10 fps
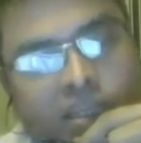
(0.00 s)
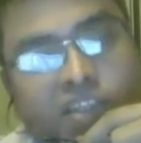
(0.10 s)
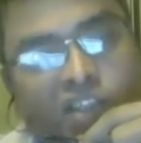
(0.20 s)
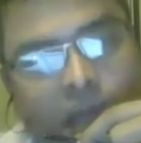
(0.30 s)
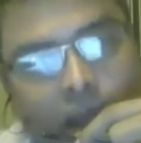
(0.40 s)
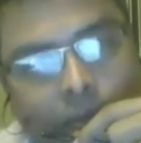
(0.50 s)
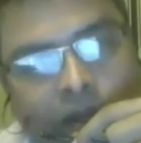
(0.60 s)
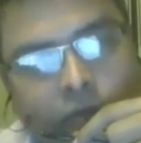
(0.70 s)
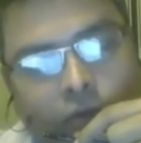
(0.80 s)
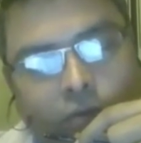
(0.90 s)
time,
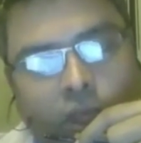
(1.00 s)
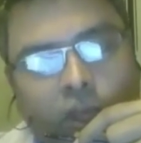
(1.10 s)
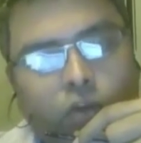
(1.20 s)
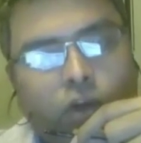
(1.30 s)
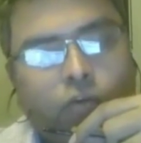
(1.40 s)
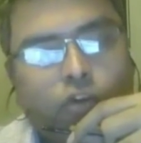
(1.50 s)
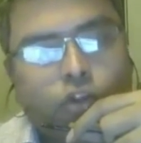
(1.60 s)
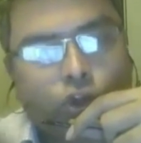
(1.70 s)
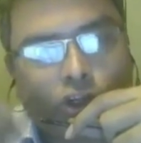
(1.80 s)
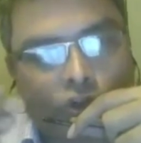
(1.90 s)
and you have to
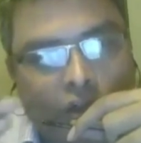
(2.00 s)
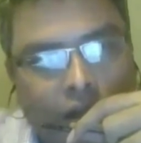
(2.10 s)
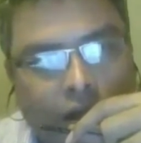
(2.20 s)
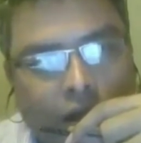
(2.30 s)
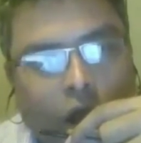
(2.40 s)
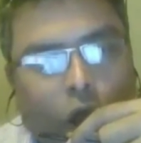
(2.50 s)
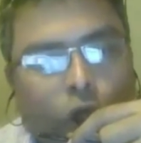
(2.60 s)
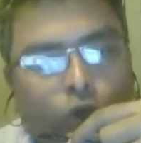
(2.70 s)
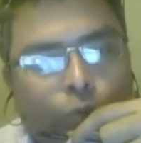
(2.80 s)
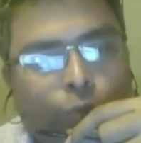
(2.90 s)
show it to the
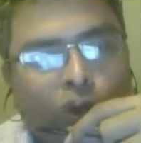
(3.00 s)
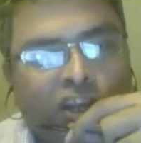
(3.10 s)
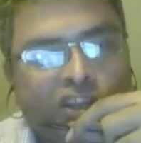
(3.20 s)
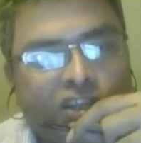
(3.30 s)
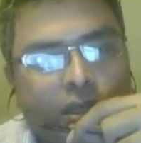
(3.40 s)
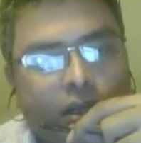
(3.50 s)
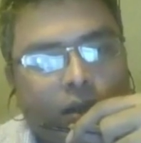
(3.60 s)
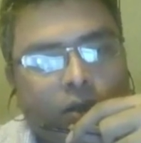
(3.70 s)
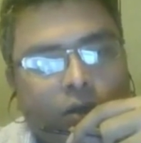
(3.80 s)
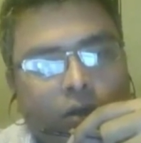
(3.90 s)
new
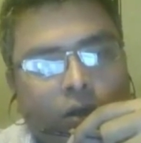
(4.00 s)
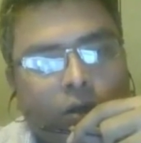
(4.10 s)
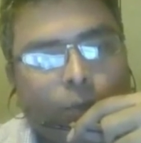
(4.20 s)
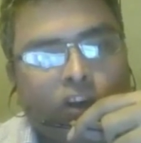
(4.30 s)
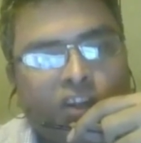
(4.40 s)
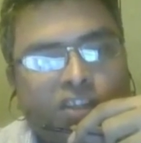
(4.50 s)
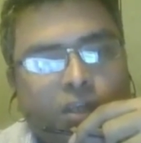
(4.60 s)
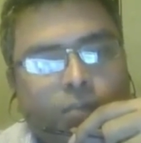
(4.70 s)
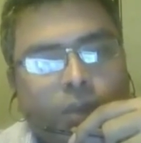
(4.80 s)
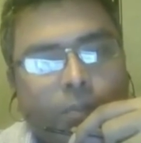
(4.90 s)
potential
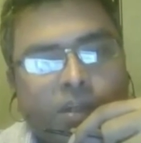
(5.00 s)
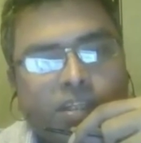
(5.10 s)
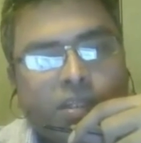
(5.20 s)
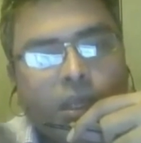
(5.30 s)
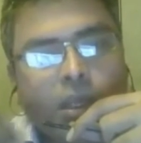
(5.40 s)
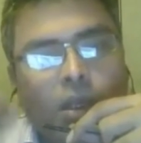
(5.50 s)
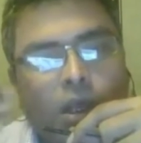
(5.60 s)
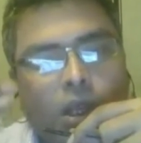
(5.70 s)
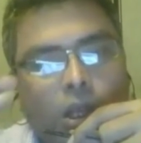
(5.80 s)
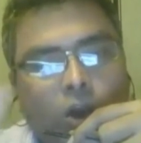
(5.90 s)
members
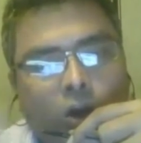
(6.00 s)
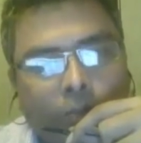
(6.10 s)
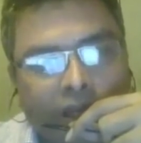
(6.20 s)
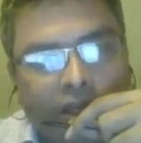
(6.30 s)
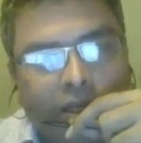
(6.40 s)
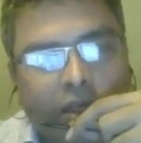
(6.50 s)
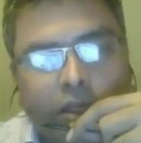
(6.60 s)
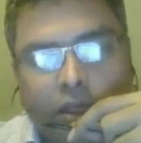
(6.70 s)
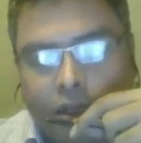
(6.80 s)
lot many